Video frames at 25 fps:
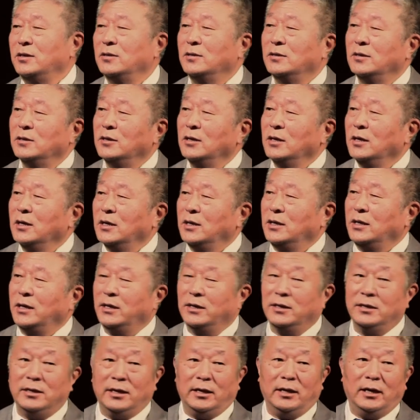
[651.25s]
you know
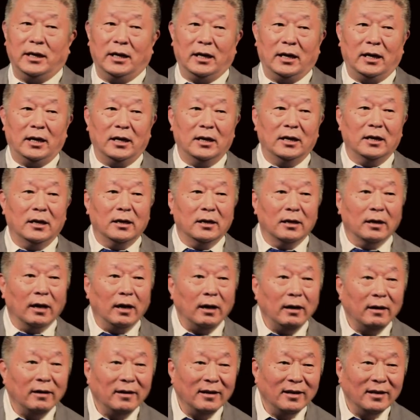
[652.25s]
in the
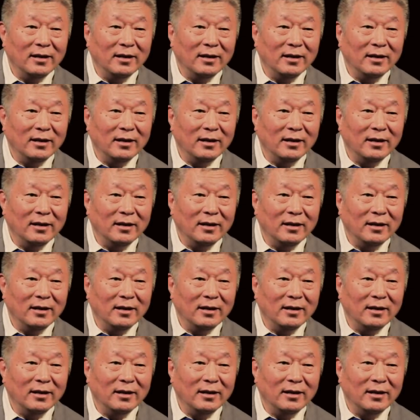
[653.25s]
uh, huh?